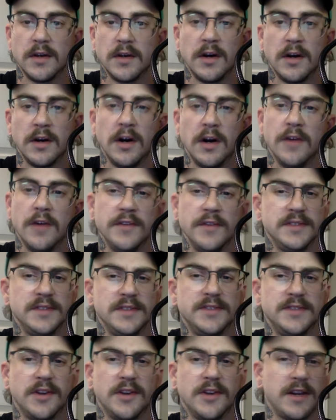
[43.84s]
All
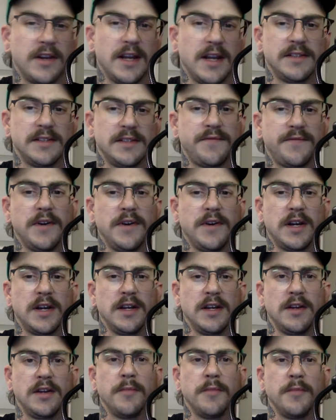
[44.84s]
this dark-ass
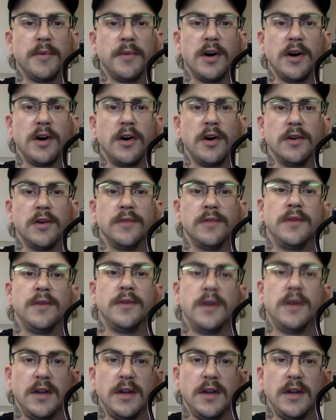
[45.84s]
fucking cabal,